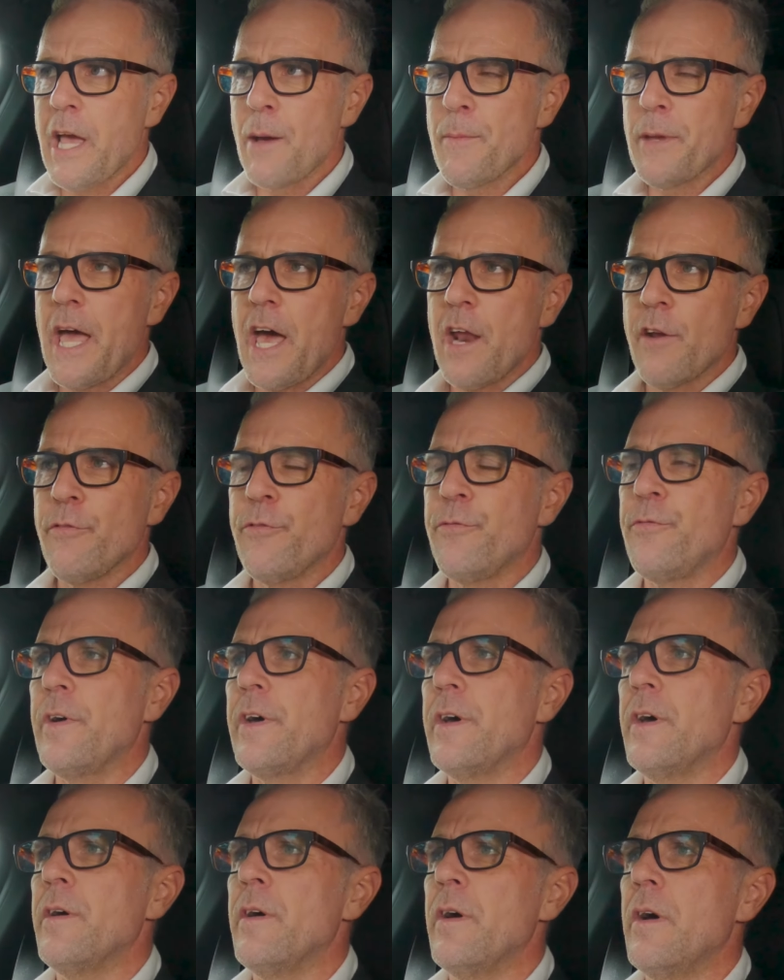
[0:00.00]
Coming out
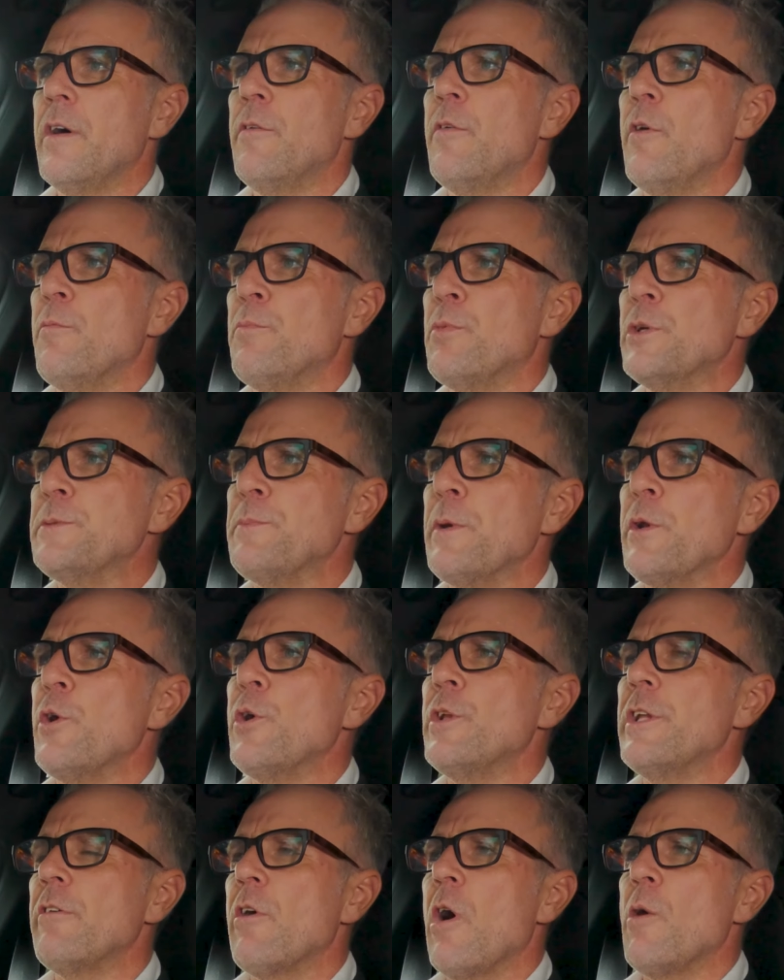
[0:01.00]
of Brisbane
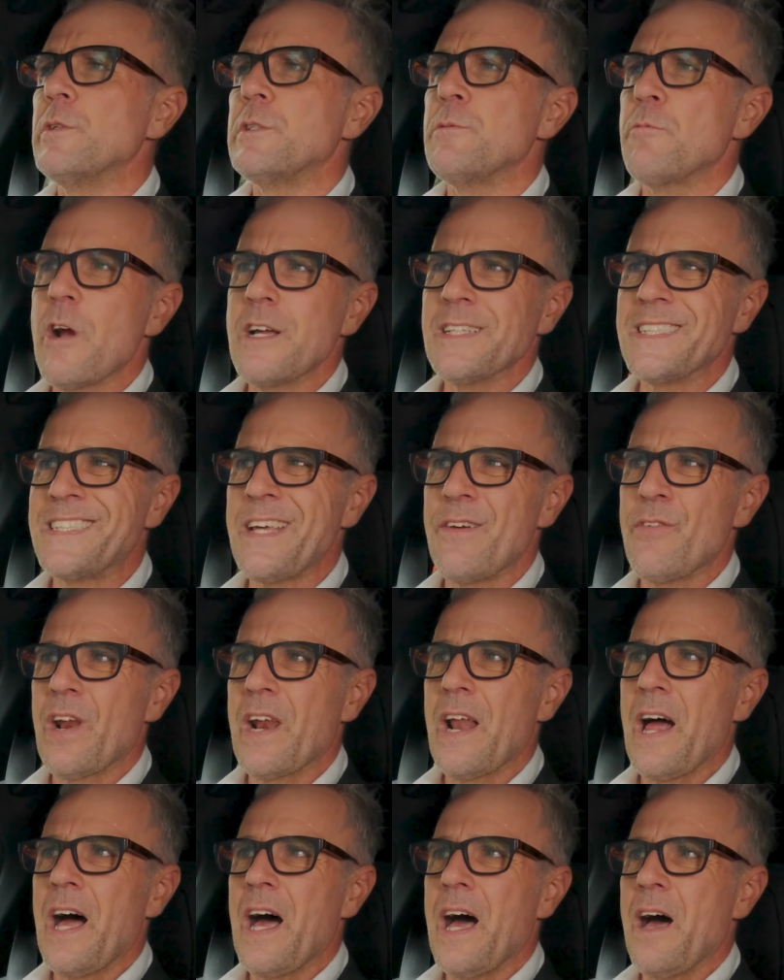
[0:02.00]
earlier, I was around
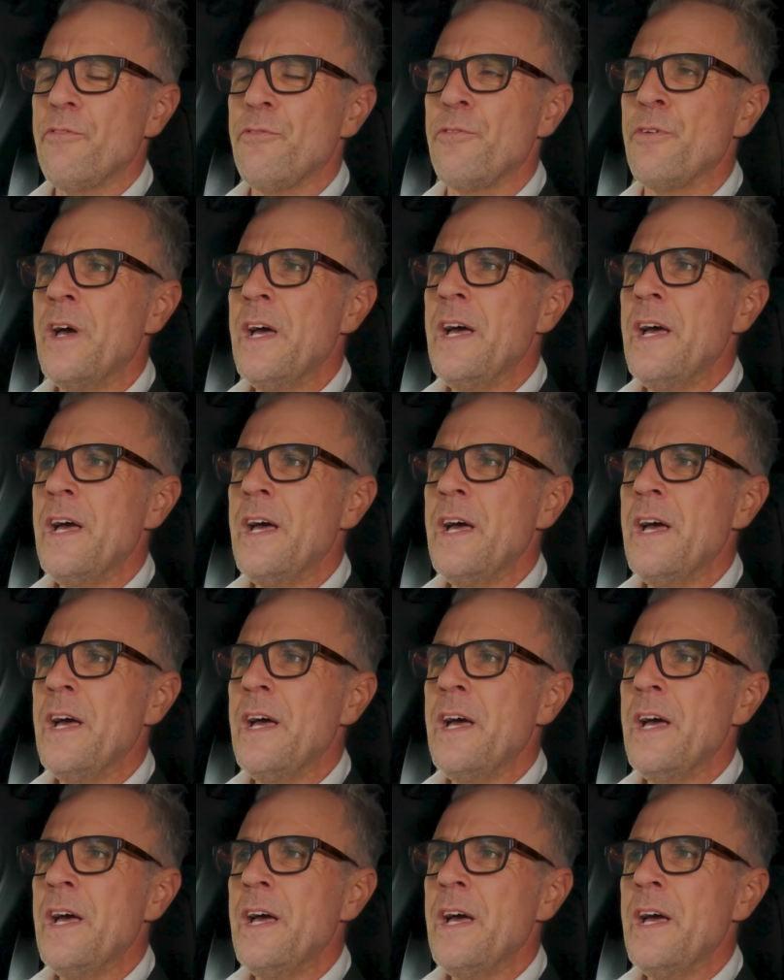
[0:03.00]
7.5